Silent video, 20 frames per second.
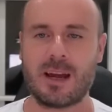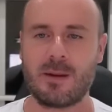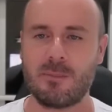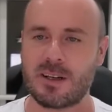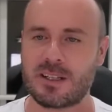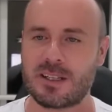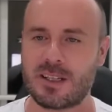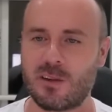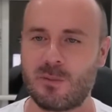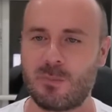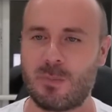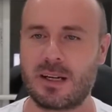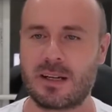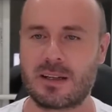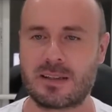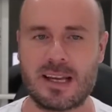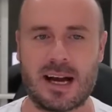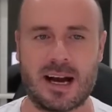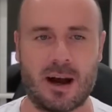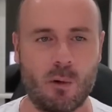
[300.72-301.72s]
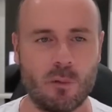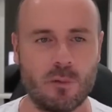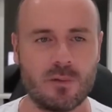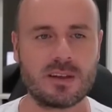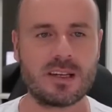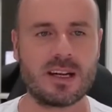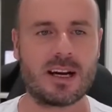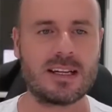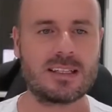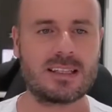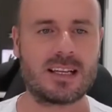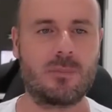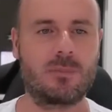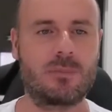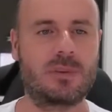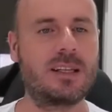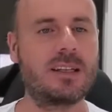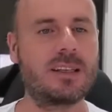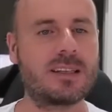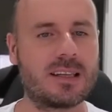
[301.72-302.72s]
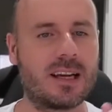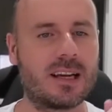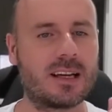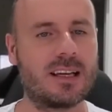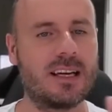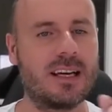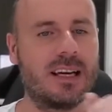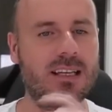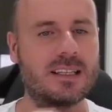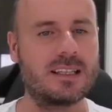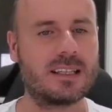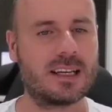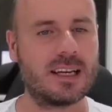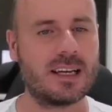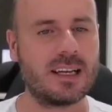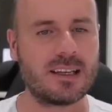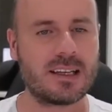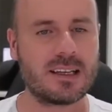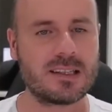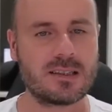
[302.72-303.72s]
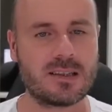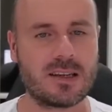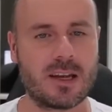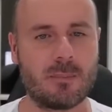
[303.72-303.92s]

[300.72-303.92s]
the Kremlin chief during his stay on Tuesday,